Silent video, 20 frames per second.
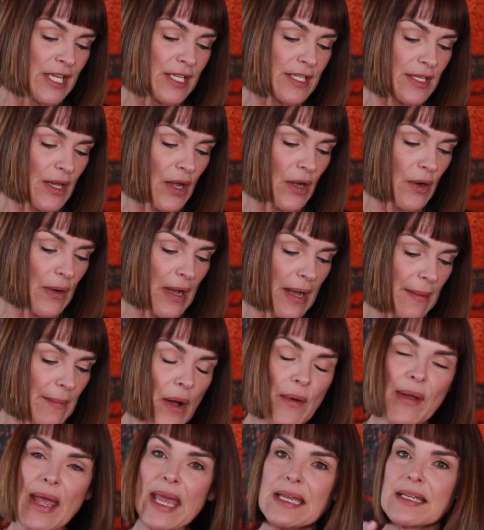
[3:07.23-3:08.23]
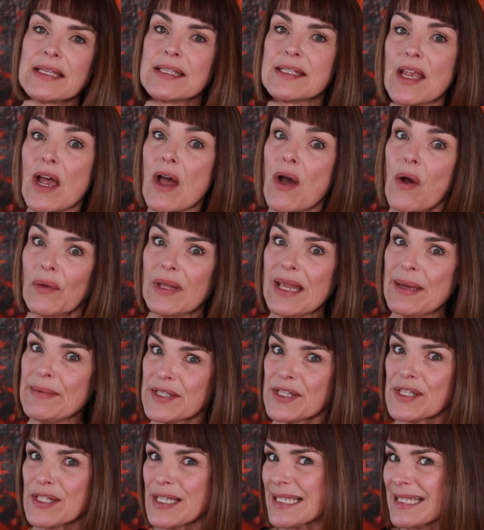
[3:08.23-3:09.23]
So okay, so
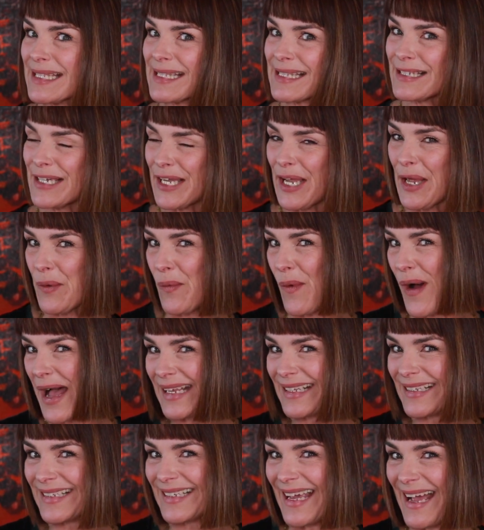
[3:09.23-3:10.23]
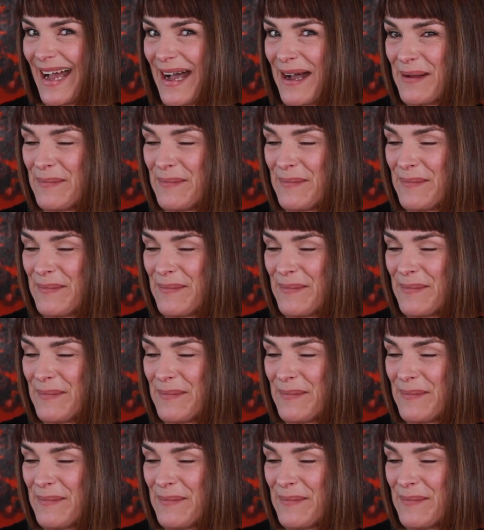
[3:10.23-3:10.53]
let's look at what